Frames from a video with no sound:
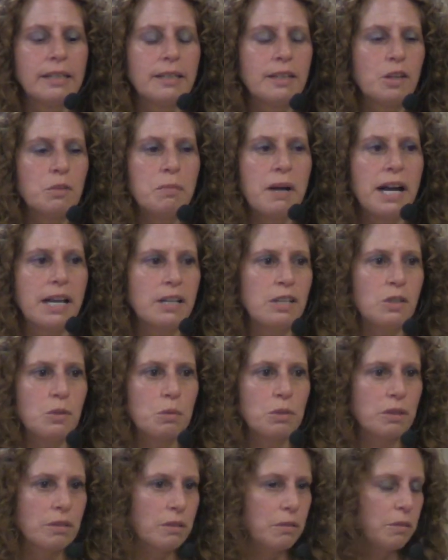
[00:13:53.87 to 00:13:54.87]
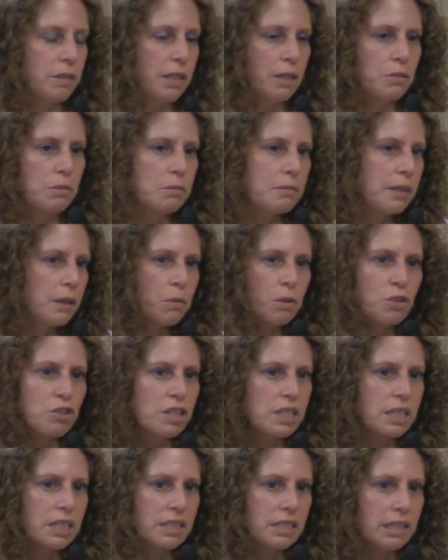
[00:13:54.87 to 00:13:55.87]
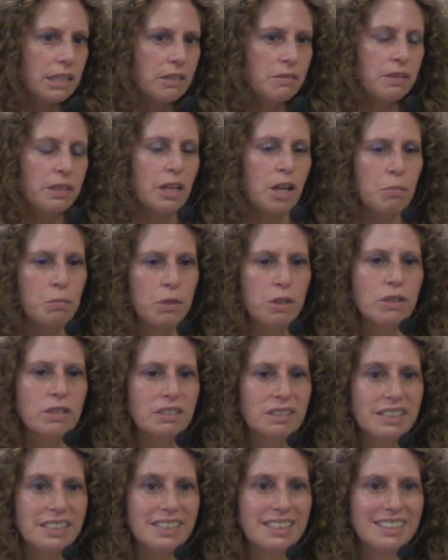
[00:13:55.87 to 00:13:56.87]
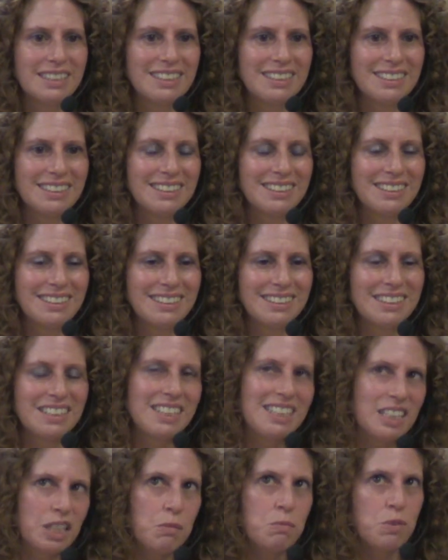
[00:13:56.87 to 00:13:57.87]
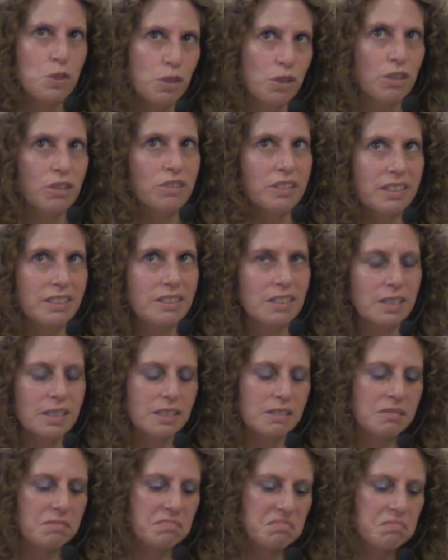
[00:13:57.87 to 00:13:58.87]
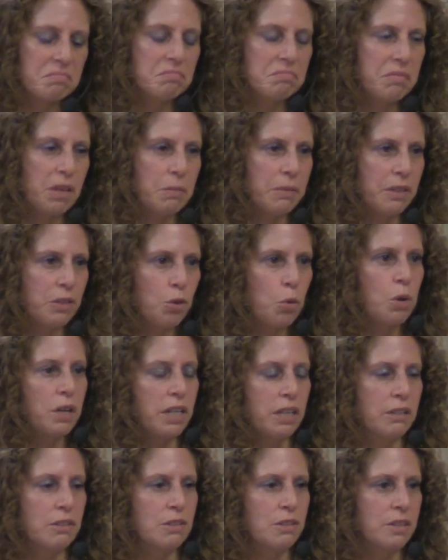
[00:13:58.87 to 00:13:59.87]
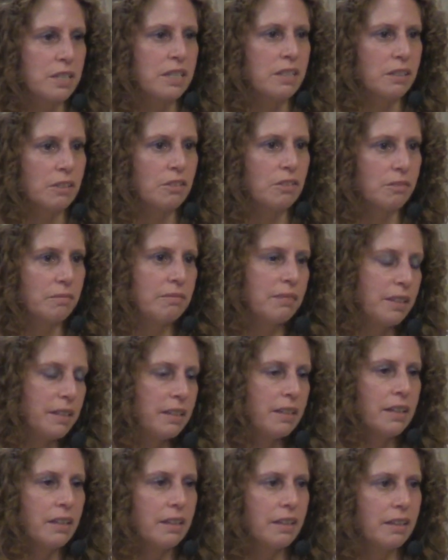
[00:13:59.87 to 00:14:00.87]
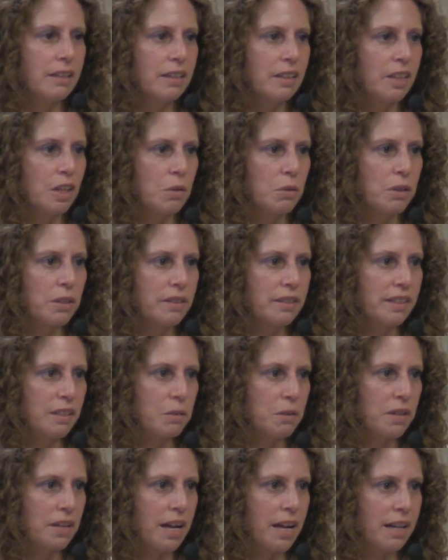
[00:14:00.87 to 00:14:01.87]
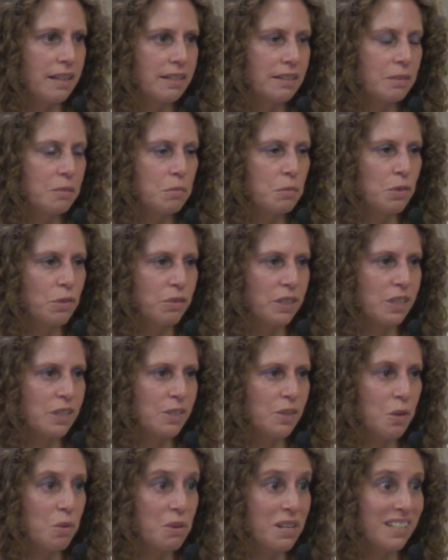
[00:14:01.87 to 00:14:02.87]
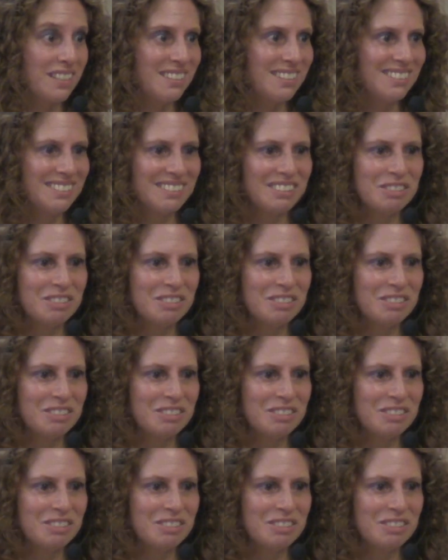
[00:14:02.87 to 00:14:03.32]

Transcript: their bodies were, they were just giving up early. It seems early, because maybe 20 years in, they were not moving so well.